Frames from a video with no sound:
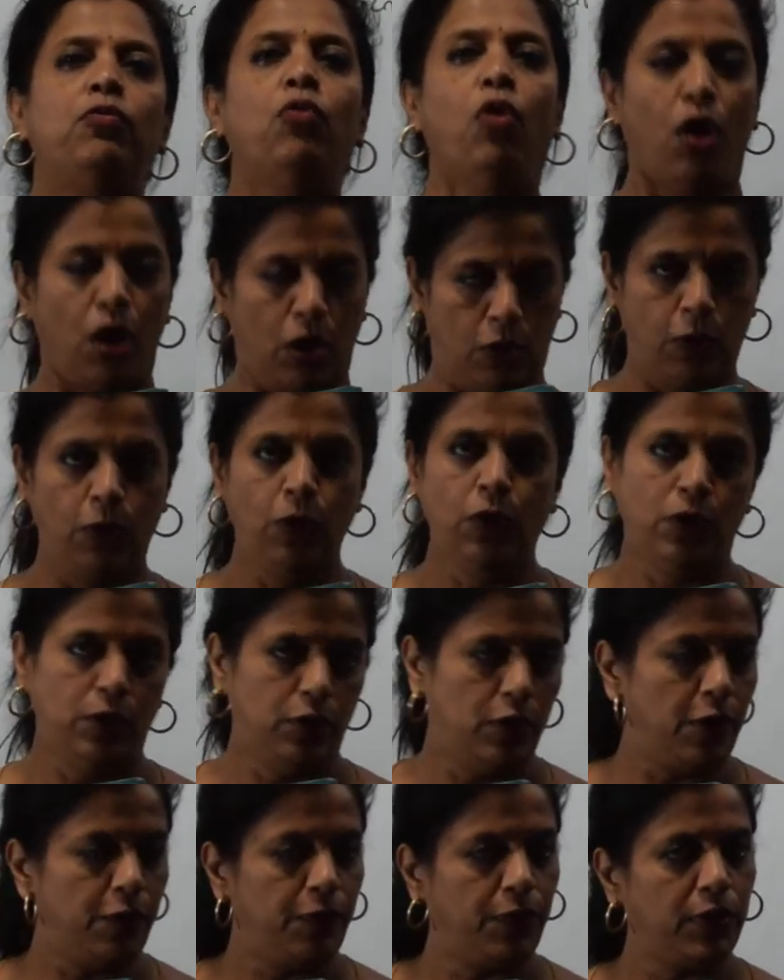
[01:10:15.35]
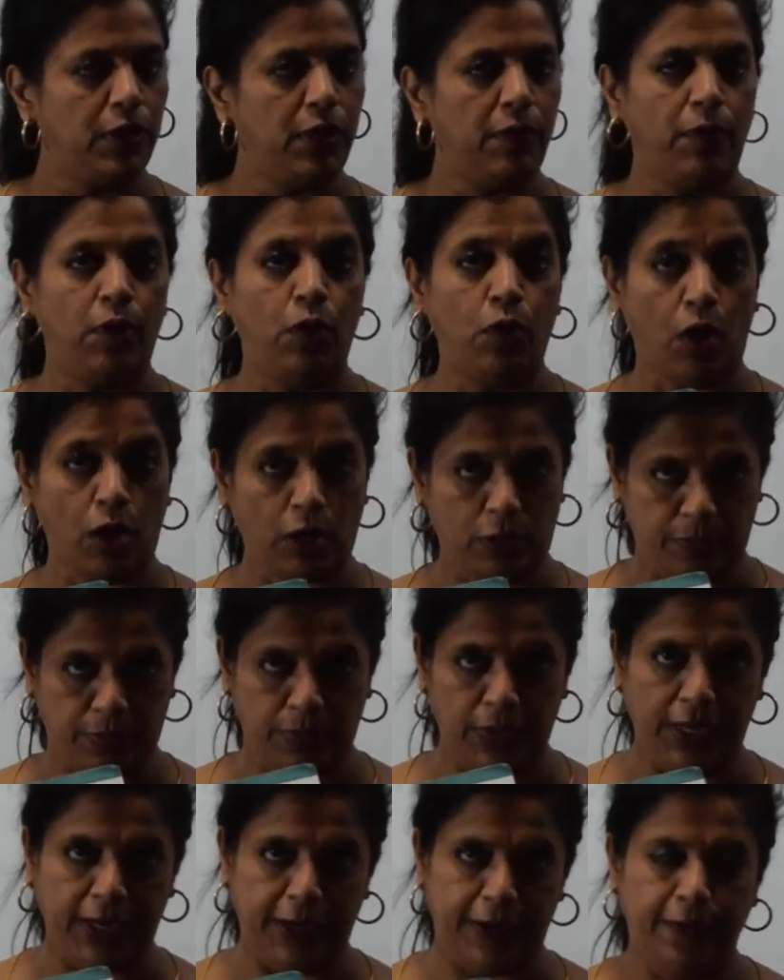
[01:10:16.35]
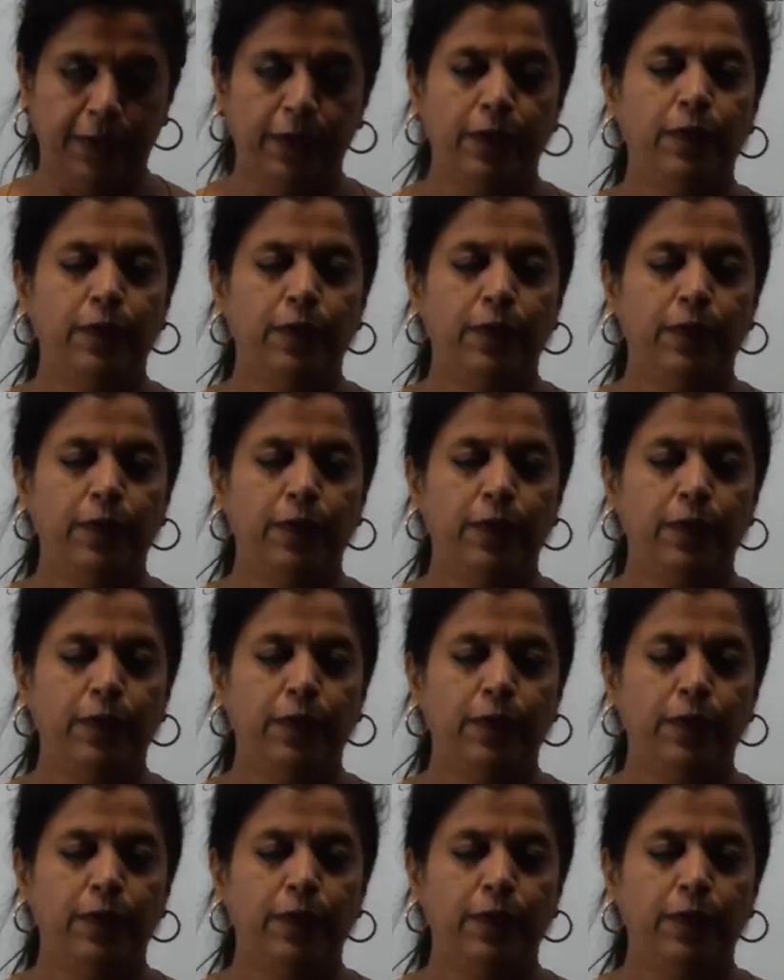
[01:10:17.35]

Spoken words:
wall. Therefore they will not bleed.